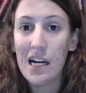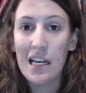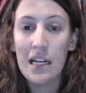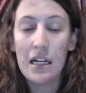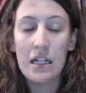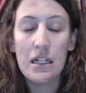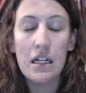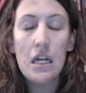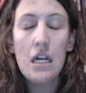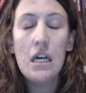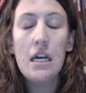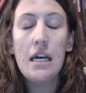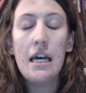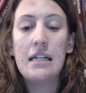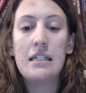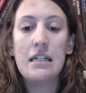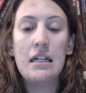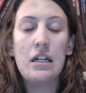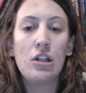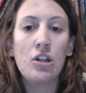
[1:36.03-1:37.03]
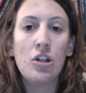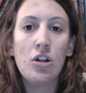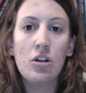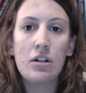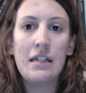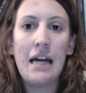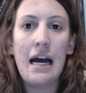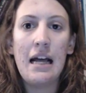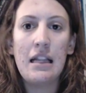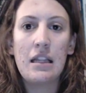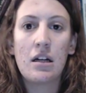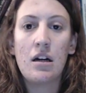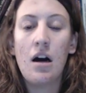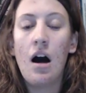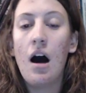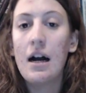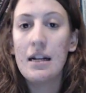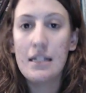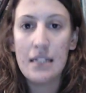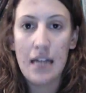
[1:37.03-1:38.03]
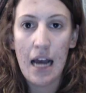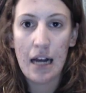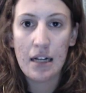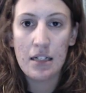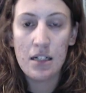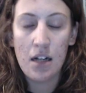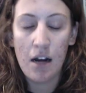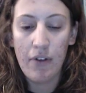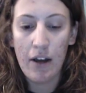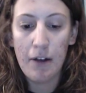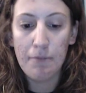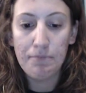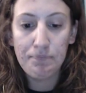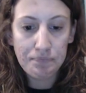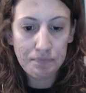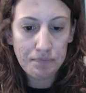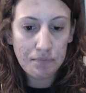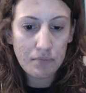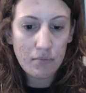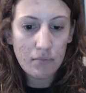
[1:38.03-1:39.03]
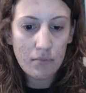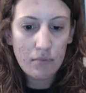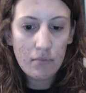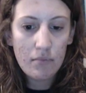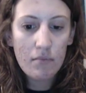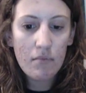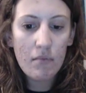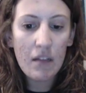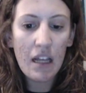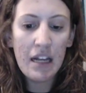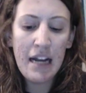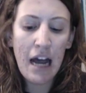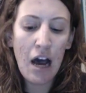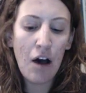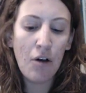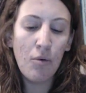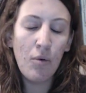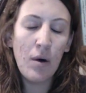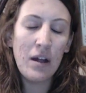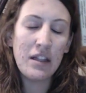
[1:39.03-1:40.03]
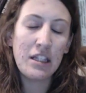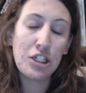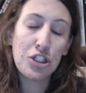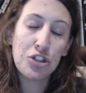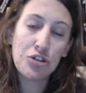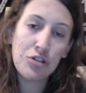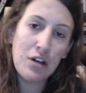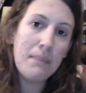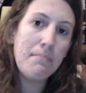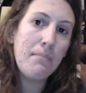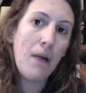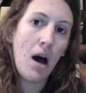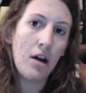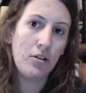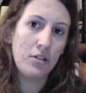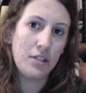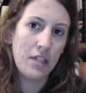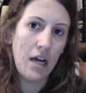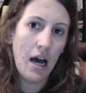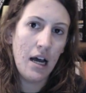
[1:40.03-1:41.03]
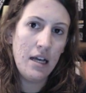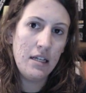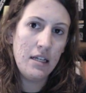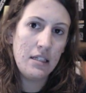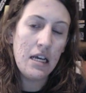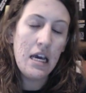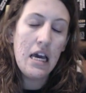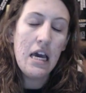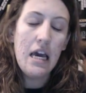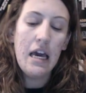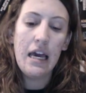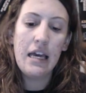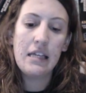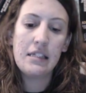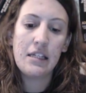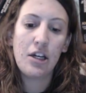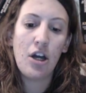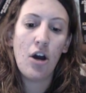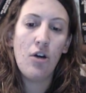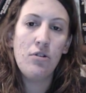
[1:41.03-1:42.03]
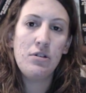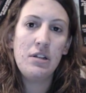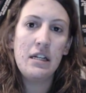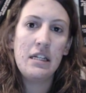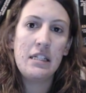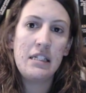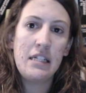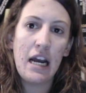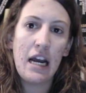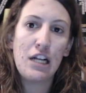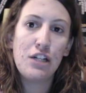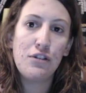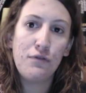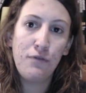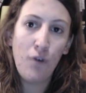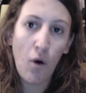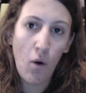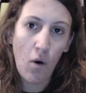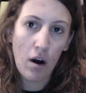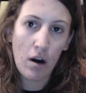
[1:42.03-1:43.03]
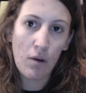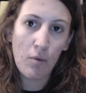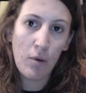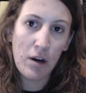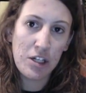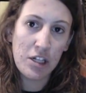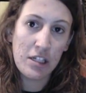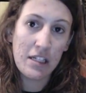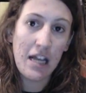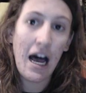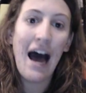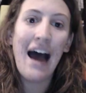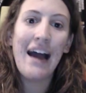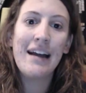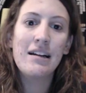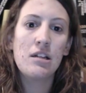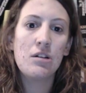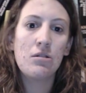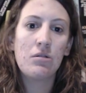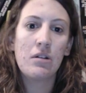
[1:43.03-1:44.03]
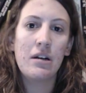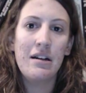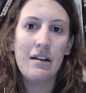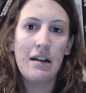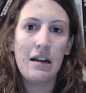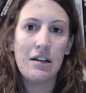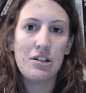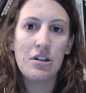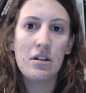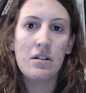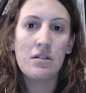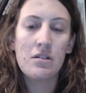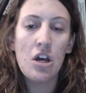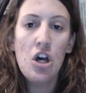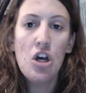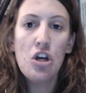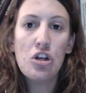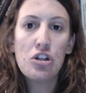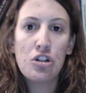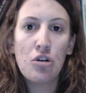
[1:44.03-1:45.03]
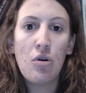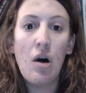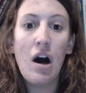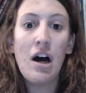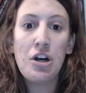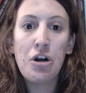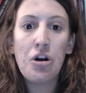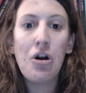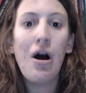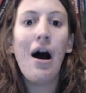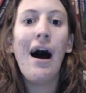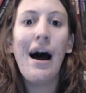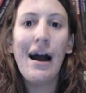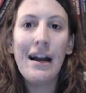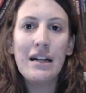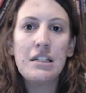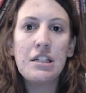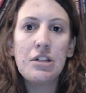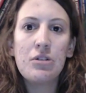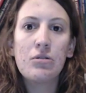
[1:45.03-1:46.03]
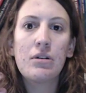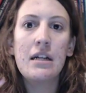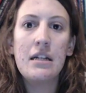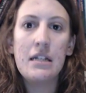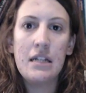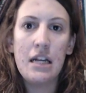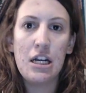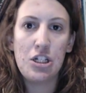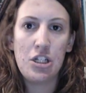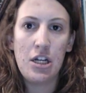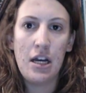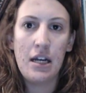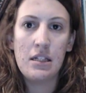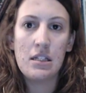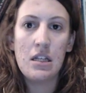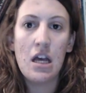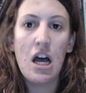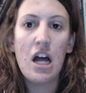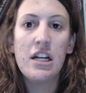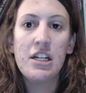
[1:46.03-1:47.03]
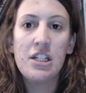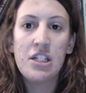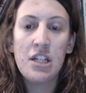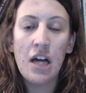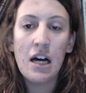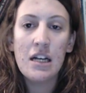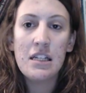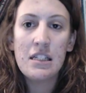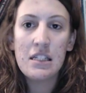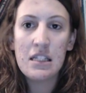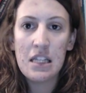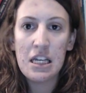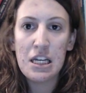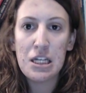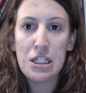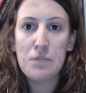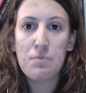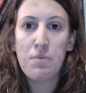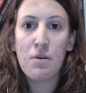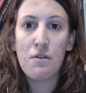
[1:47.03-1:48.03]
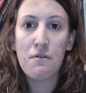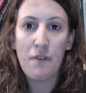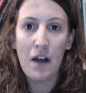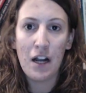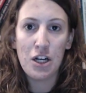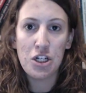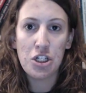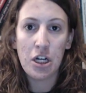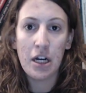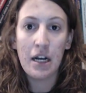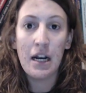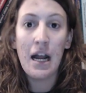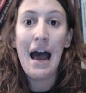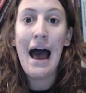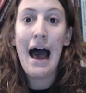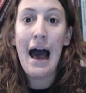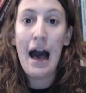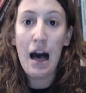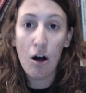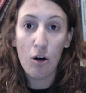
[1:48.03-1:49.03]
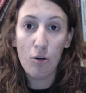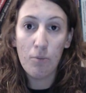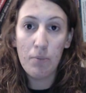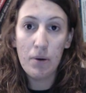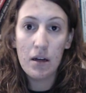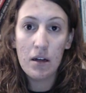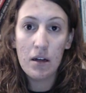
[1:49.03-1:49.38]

It didn't look at the context of it. Now, what the TRIPP model does is it goes into stage 4, which is ideal conditions. So under ideal conditions, does this prevention help?